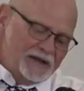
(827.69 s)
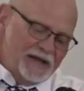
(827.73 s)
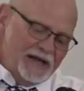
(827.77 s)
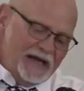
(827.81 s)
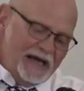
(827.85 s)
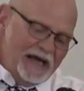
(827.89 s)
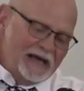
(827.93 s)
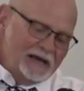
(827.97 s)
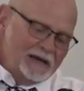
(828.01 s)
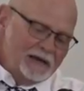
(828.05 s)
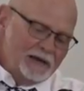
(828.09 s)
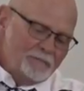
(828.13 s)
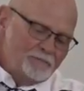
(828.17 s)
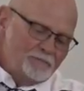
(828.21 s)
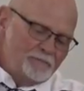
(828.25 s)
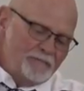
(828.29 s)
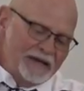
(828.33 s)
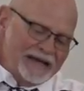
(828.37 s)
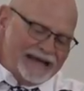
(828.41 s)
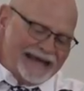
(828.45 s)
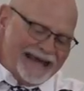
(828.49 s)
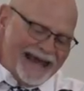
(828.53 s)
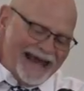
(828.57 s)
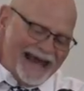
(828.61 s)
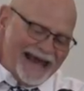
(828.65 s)
Then
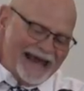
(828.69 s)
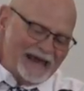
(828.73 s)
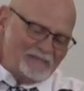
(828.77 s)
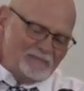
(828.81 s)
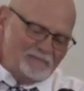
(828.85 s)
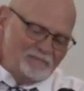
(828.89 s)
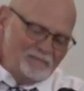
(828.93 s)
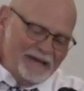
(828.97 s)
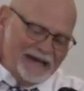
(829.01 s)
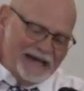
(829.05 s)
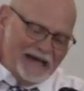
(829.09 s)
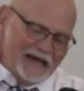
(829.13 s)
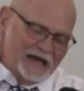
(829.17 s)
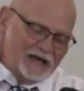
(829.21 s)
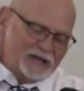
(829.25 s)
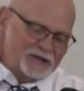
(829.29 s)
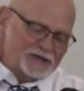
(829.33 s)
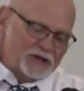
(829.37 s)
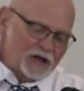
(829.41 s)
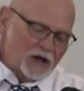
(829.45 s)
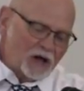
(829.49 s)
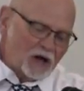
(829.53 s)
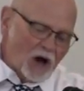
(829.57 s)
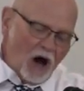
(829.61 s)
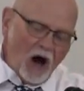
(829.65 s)
began
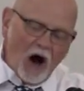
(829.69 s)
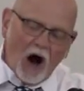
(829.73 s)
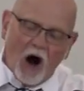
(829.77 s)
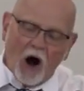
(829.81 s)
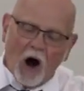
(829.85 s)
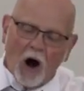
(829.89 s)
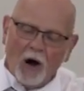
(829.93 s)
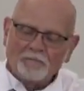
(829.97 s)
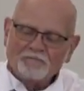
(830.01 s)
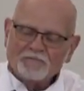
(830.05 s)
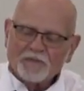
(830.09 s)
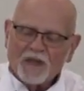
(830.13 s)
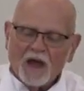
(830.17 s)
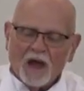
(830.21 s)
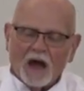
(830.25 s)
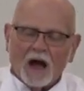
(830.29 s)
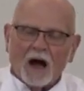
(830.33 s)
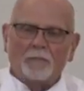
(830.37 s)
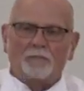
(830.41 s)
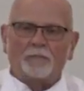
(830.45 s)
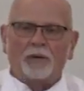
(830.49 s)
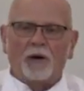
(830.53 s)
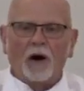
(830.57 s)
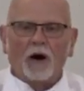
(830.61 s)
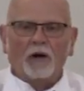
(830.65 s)
men to call
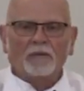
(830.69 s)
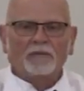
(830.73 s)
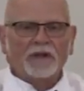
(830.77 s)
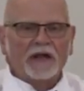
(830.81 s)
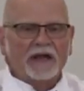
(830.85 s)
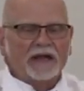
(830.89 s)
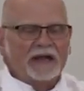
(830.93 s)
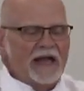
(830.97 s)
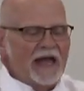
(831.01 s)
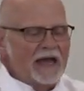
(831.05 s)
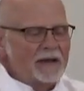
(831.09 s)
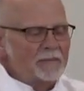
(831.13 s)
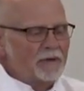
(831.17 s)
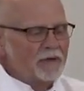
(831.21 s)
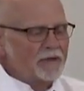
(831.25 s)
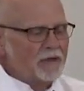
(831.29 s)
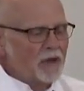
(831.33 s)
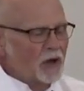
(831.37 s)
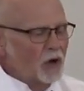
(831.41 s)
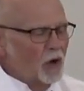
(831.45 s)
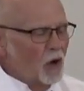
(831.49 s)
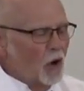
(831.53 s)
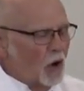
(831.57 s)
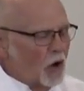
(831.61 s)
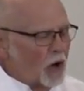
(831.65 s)
upon the name of
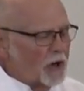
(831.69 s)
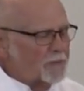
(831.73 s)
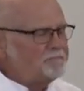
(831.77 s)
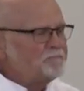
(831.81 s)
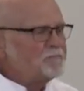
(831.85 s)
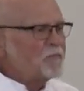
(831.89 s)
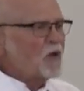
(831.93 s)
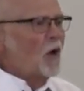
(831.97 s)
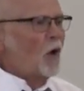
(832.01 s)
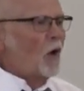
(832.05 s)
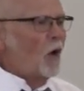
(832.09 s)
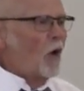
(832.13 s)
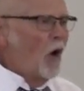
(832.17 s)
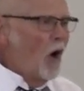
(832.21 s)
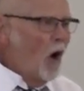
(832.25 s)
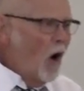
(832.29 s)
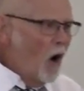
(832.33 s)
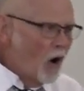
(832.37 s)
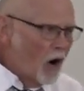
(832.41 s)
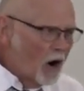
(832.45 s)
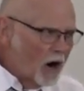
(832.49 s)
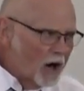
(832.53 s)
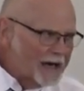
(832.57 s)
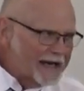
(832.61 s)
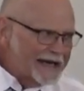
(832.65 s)
the Lord.
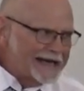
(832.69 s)
Or,